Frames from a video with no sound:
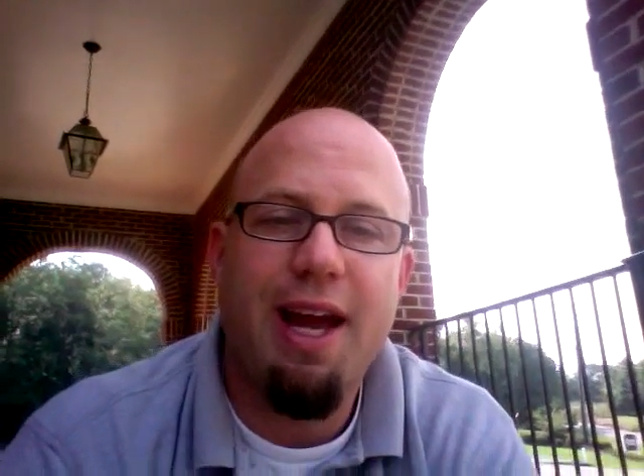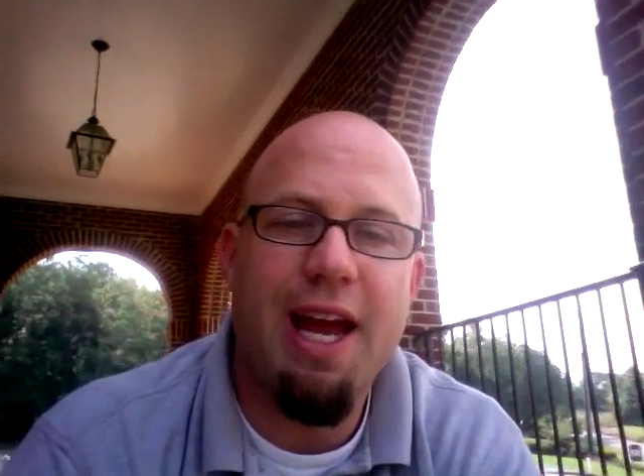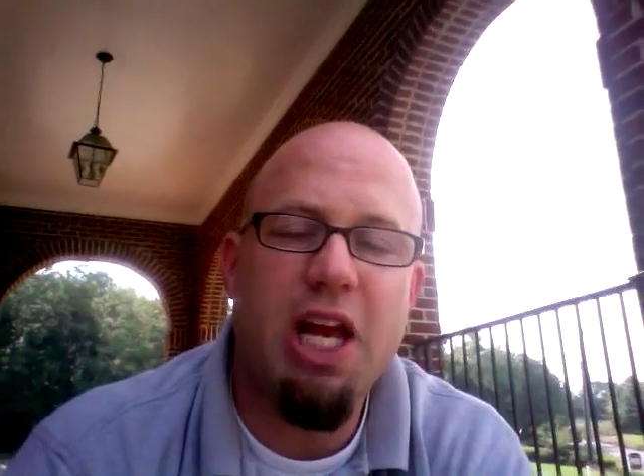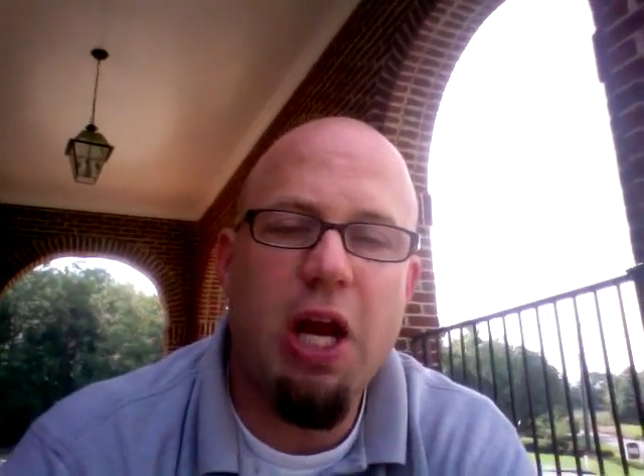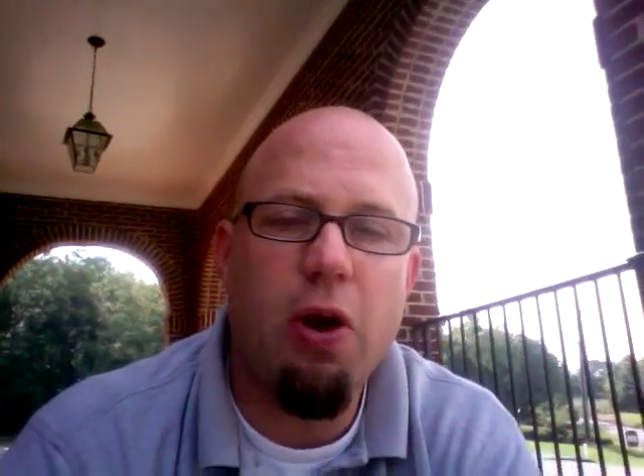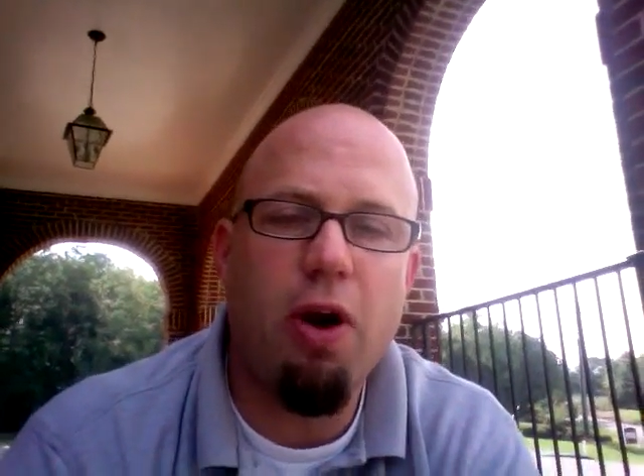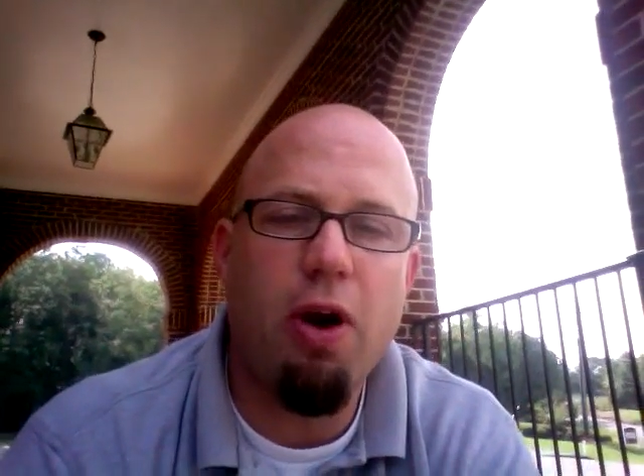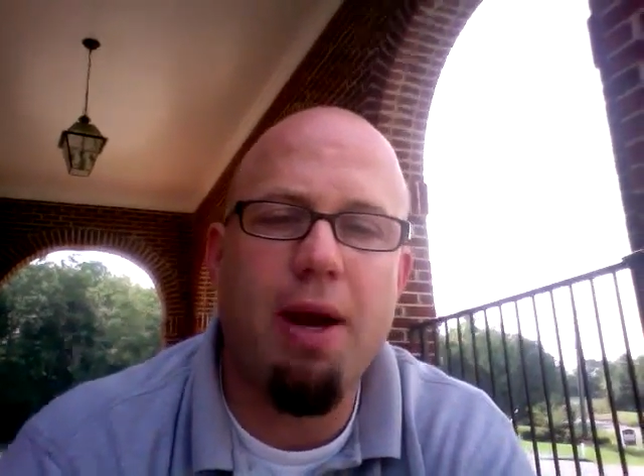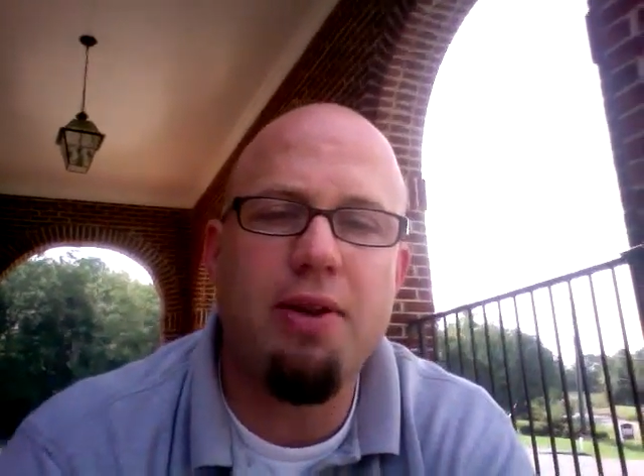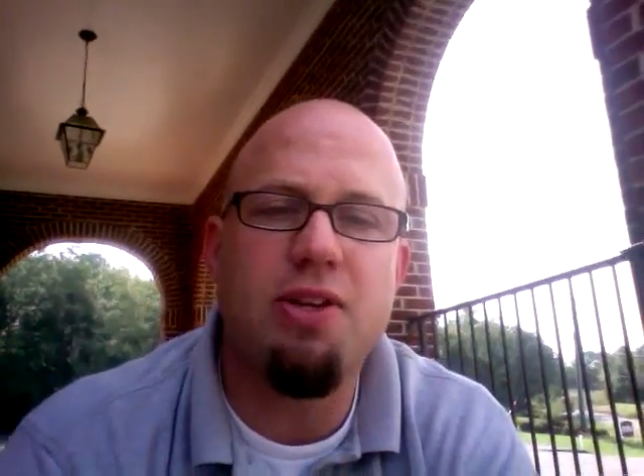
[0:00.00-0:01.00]
and care
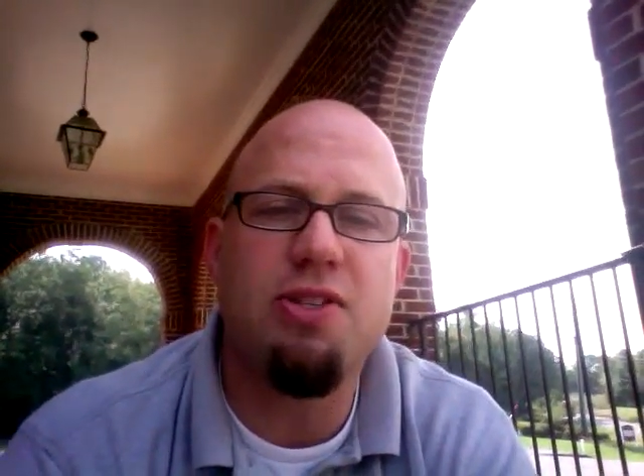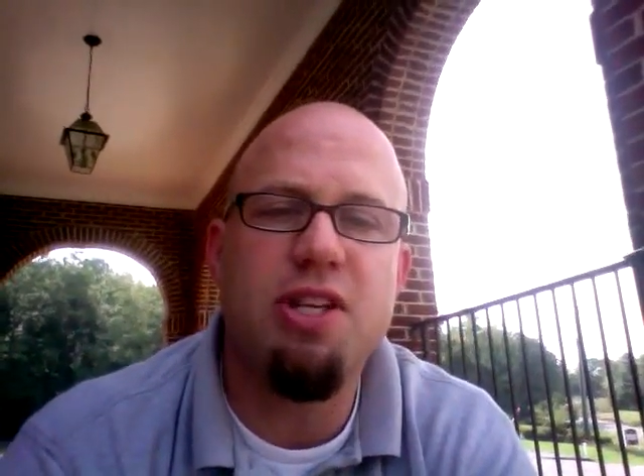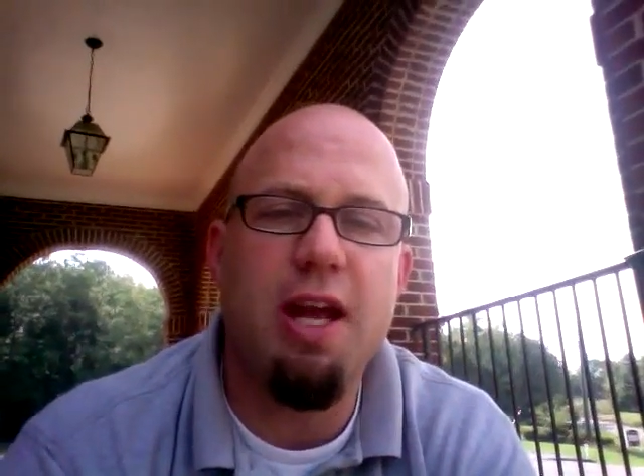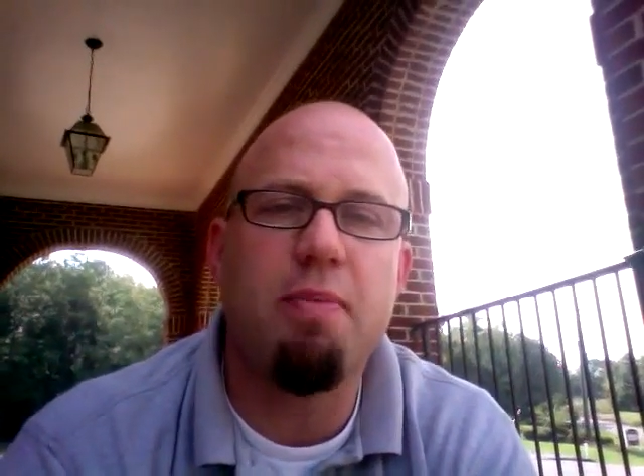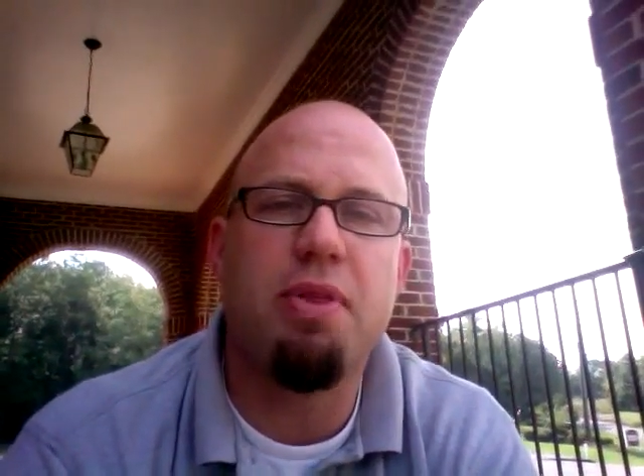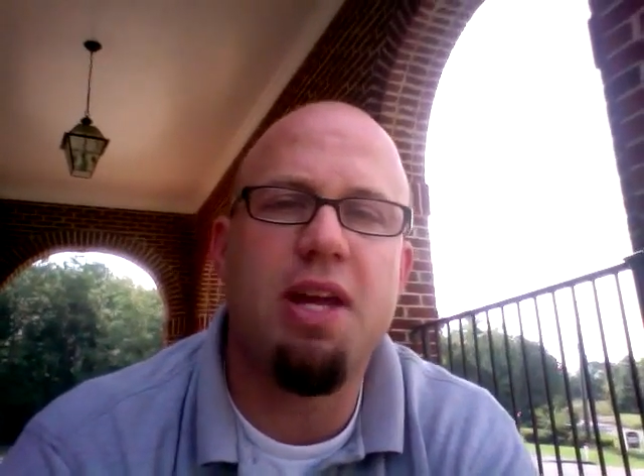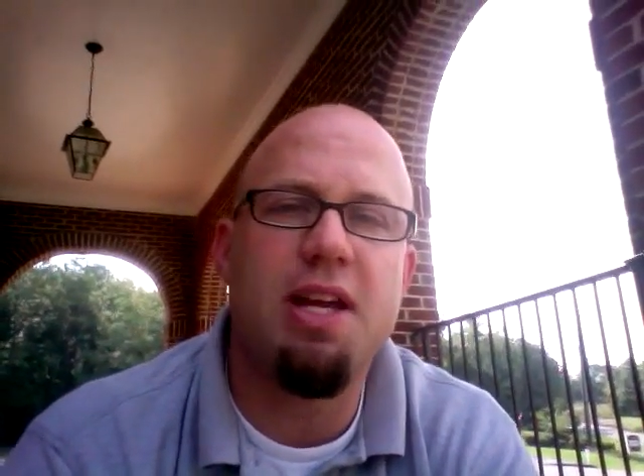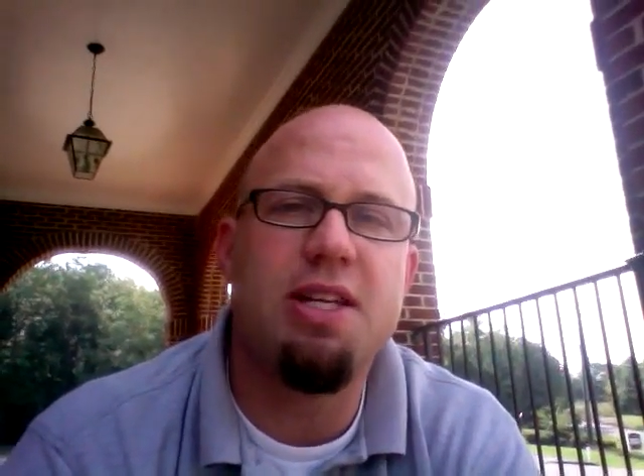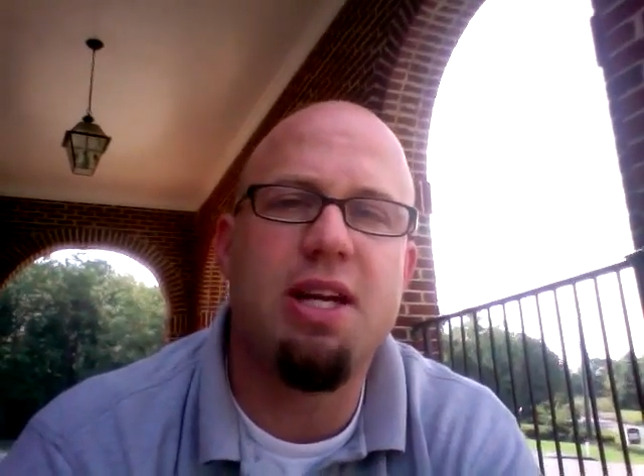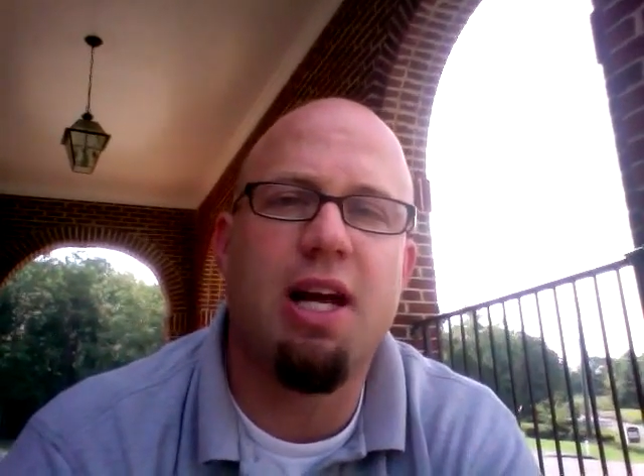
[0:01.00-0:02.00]
about the same
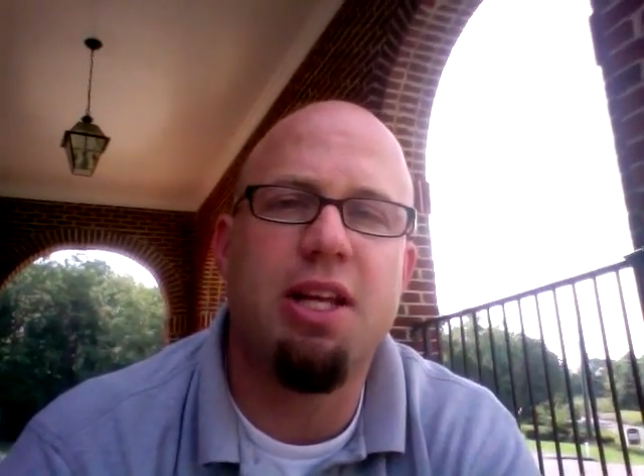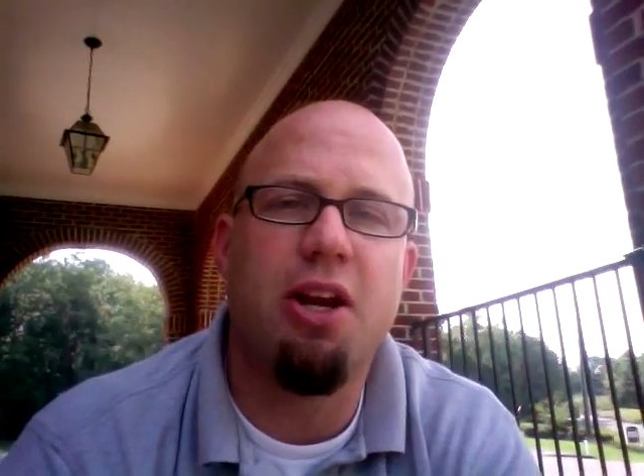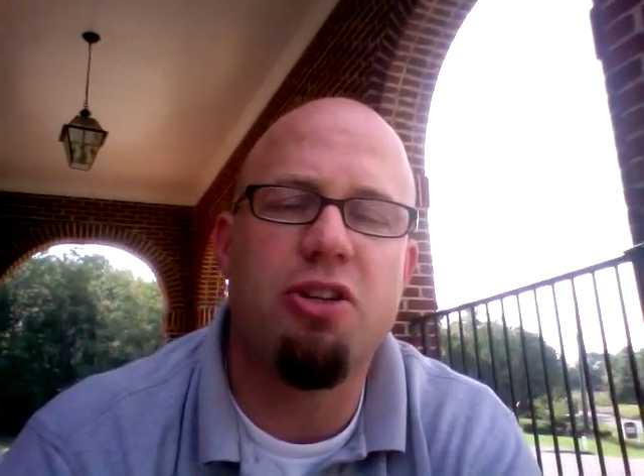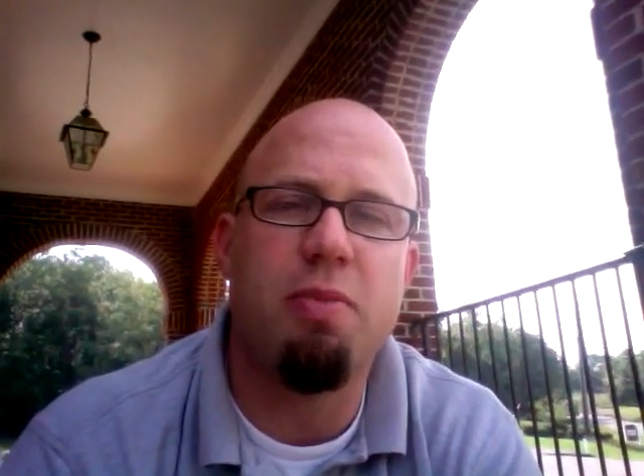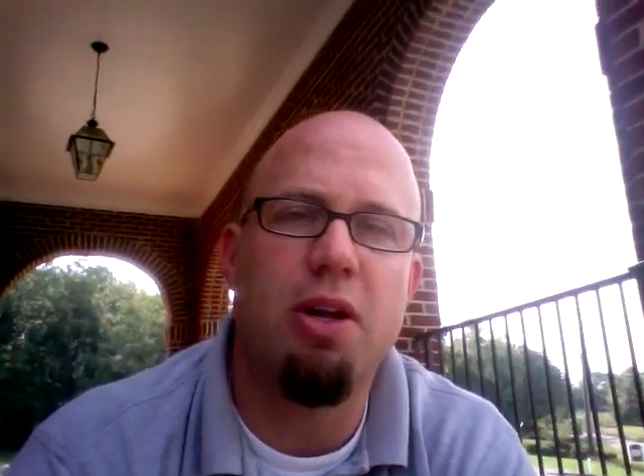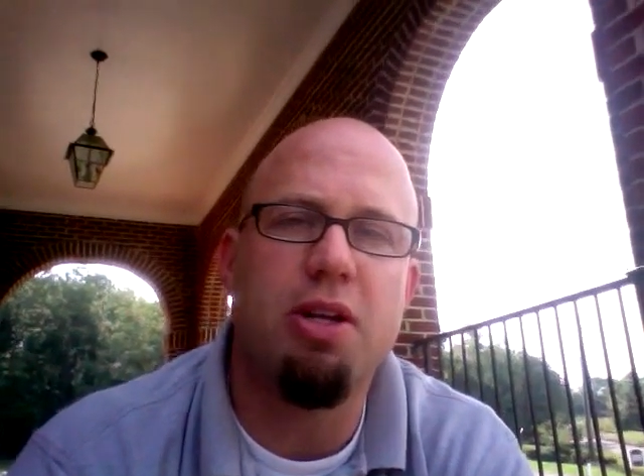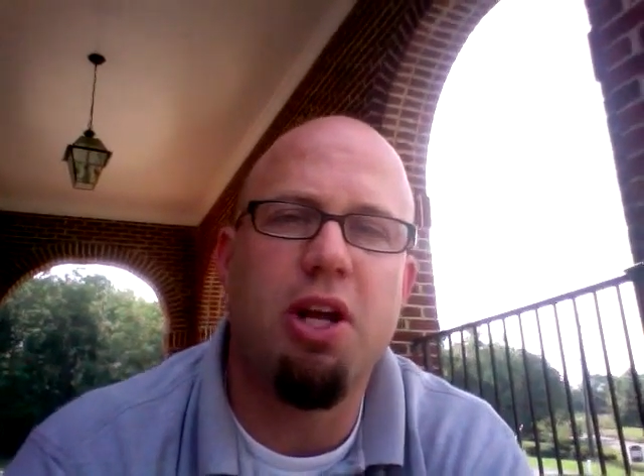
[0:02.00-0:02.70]
things that God cares about,